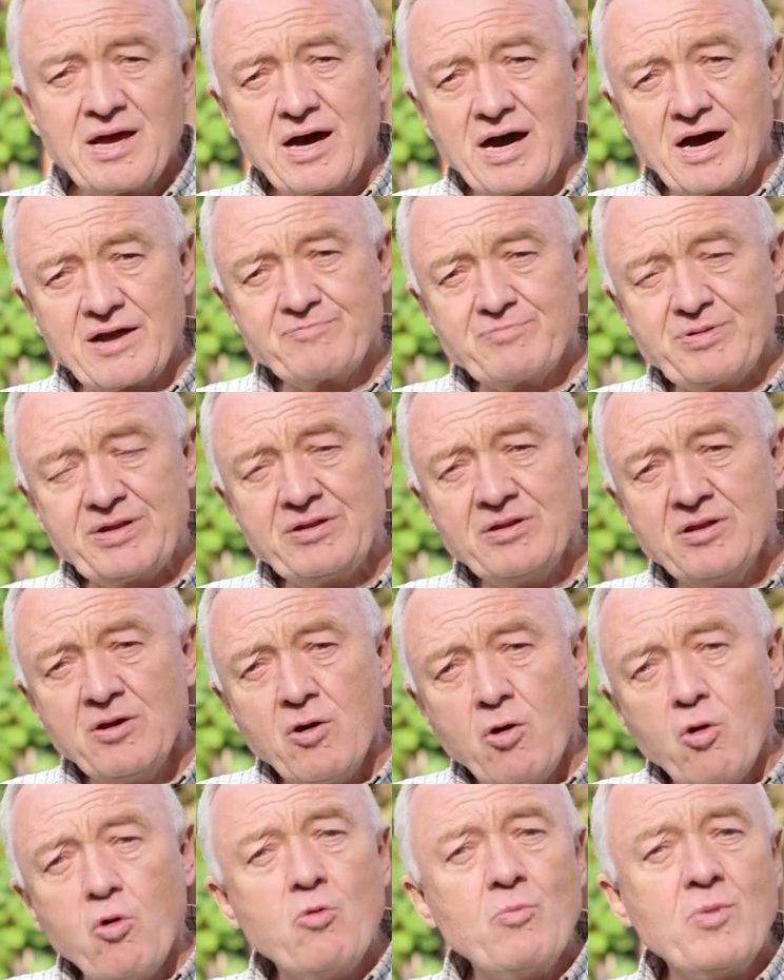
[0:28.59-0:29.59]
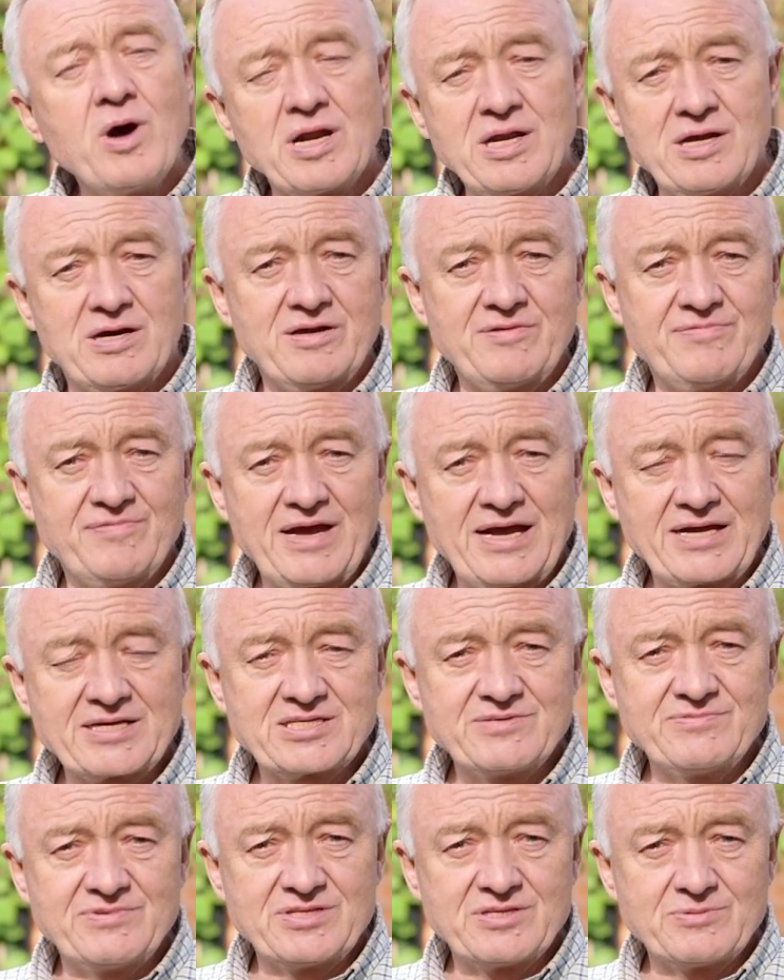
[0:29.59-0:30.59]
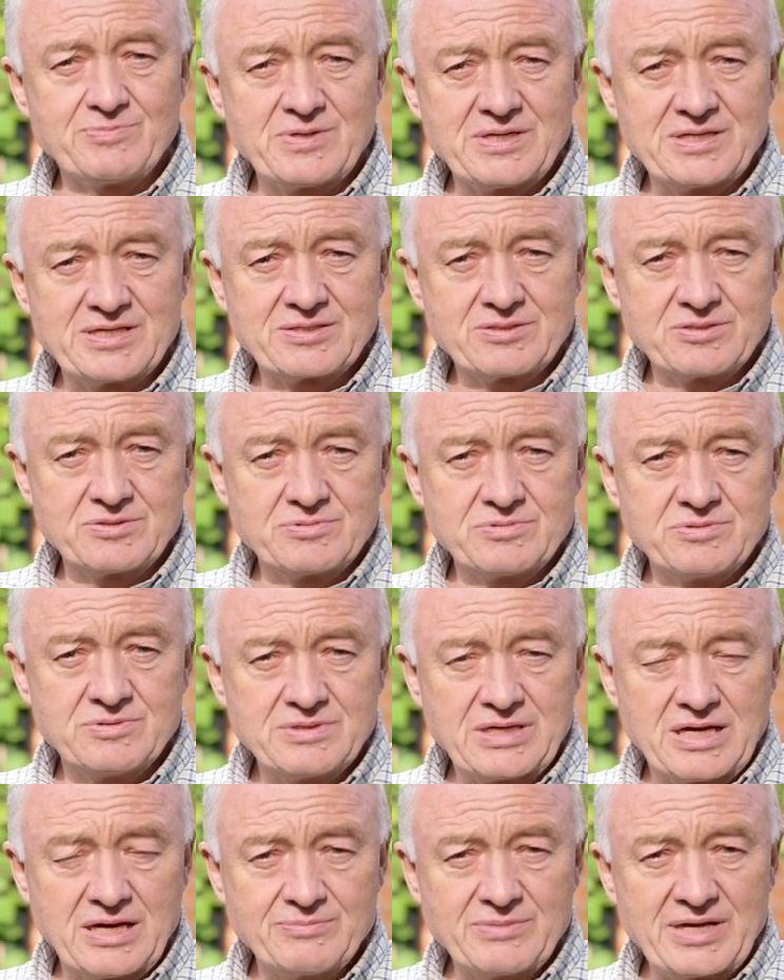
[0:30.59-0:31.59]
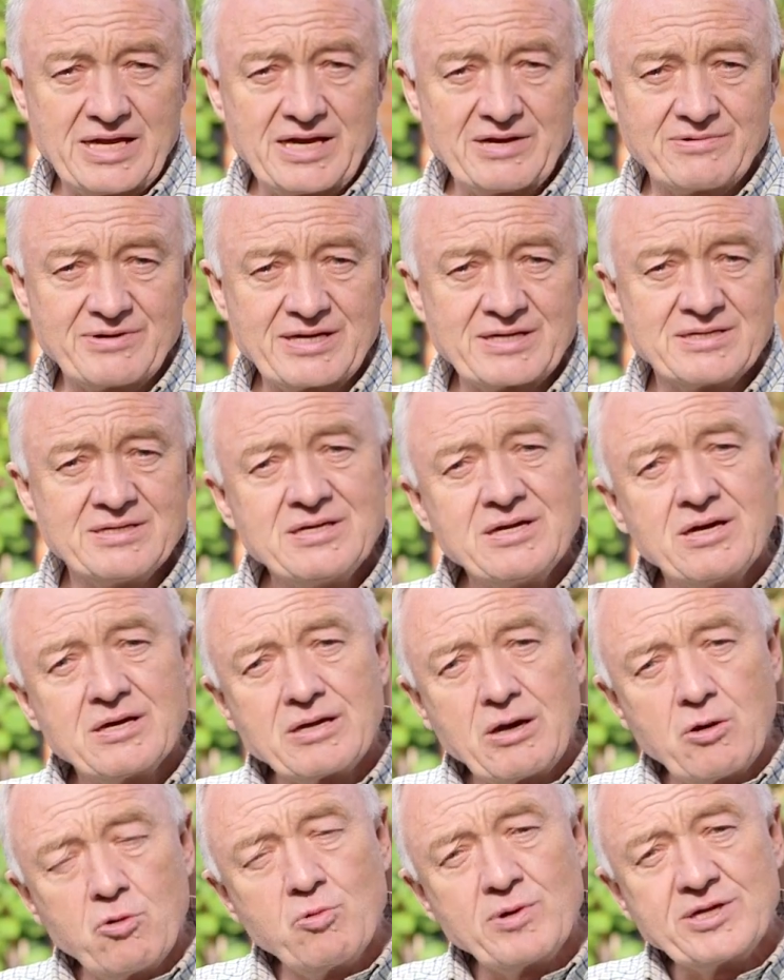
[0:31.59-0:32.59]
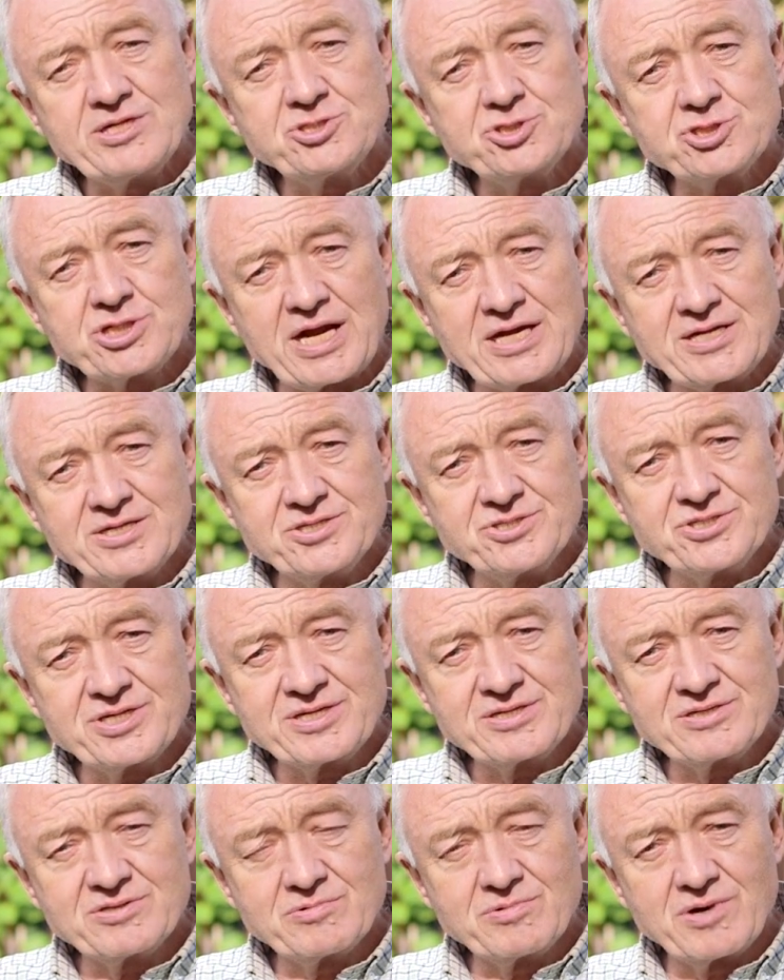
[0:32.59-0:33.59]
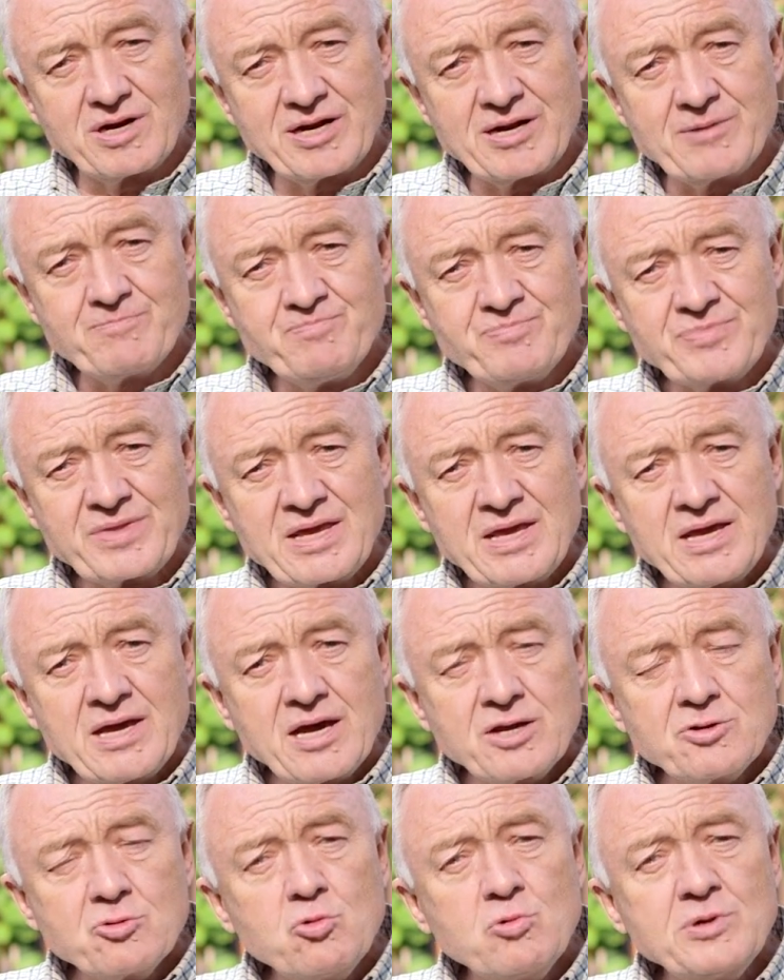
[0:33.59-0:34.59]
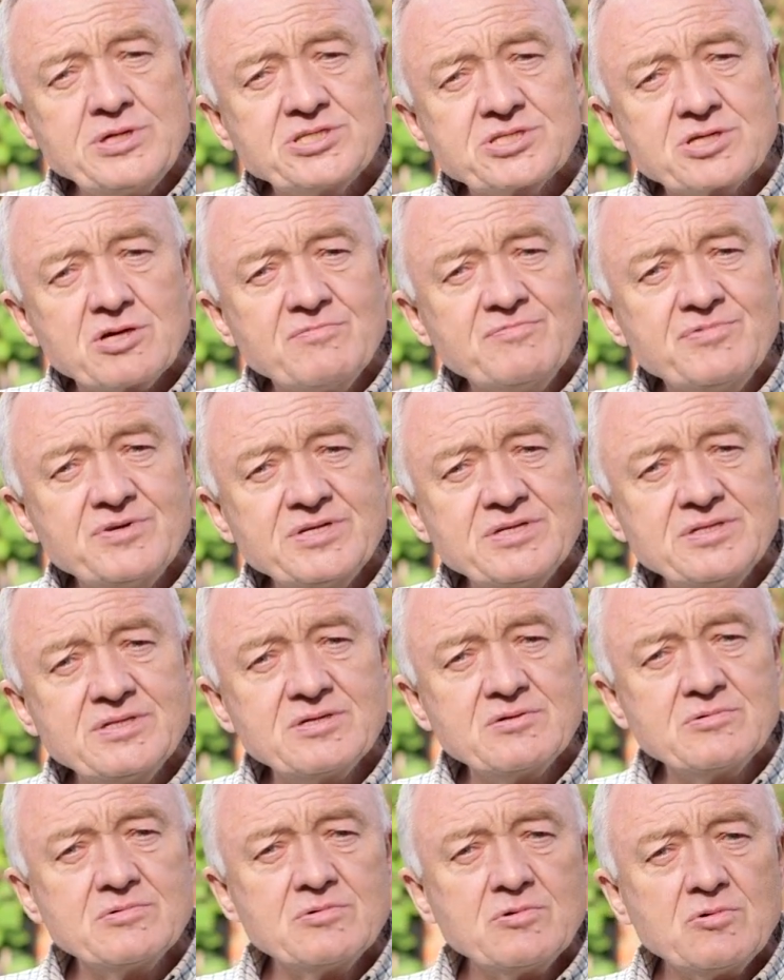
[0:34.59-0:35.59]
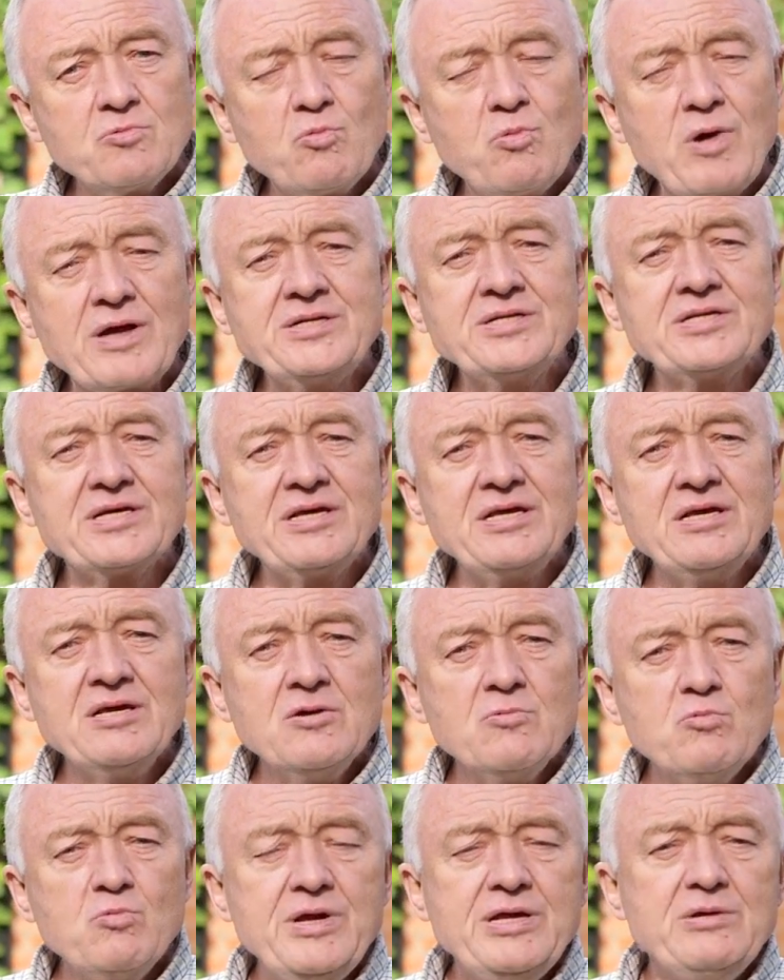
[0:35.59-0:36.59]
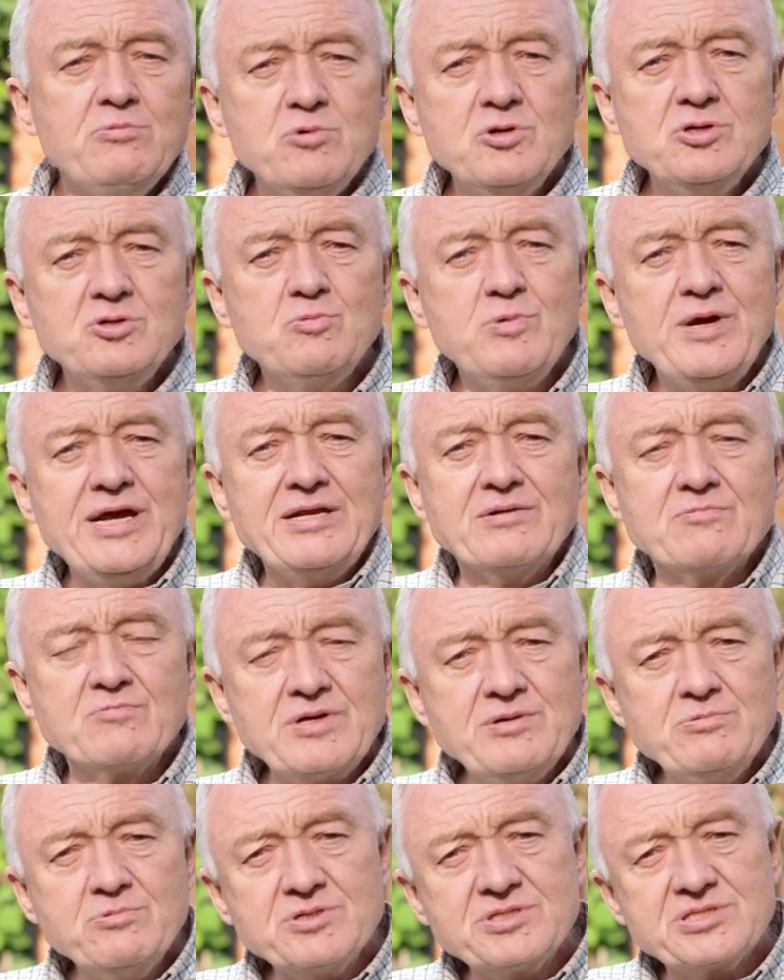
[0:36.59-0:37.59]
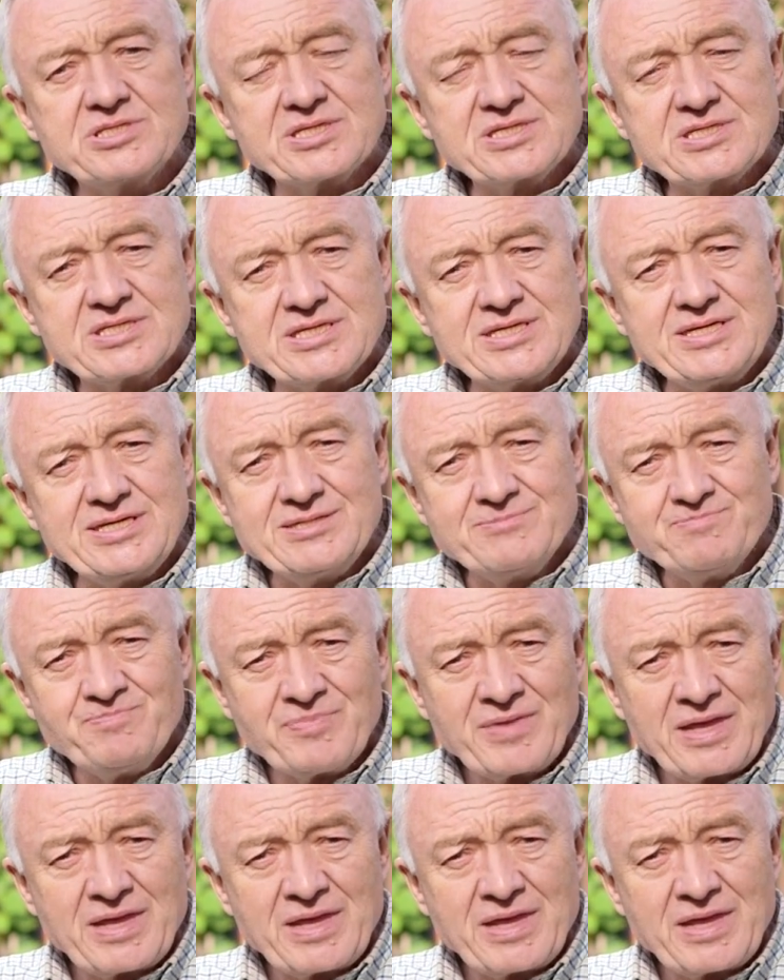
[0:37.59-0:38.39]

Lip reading: I've been all my life active in the political area, always challenging the right, and always confident that one day we would win, we would succeed.